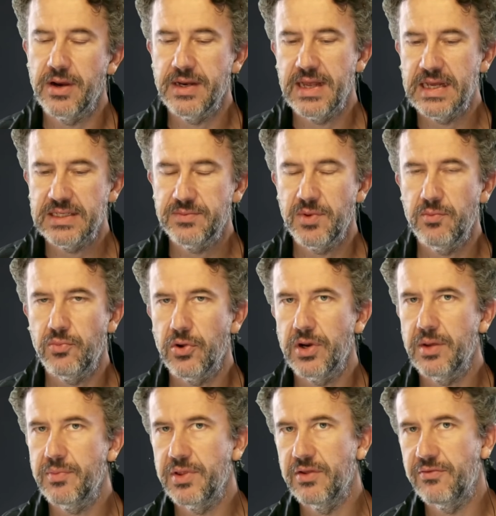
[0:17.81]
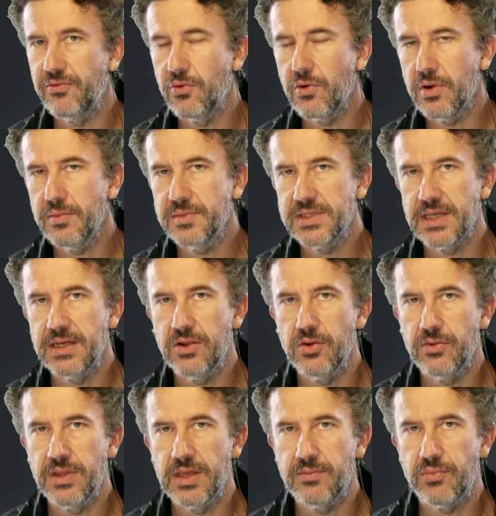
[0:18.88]
It has been brought up in the forums. I
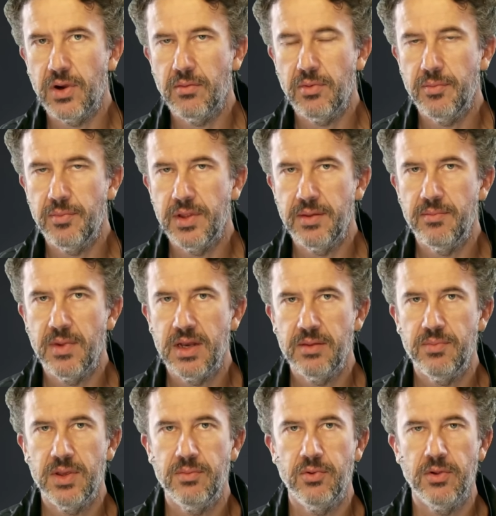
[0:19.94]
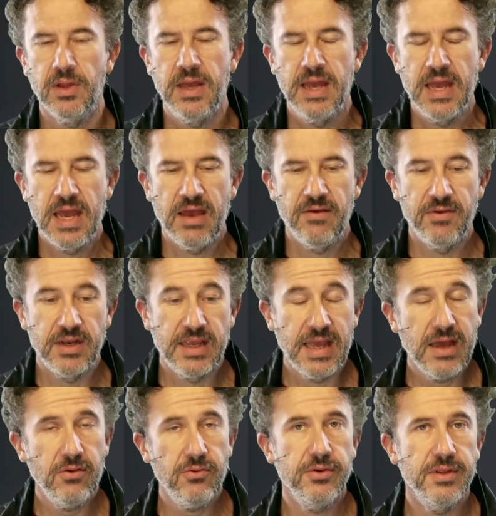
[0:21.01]
know that probably many people have
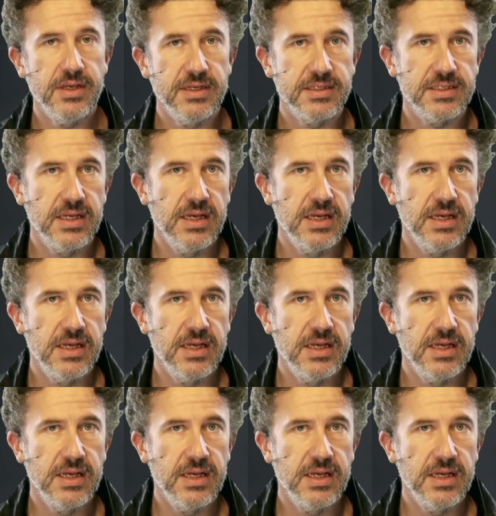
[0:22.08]
encountered this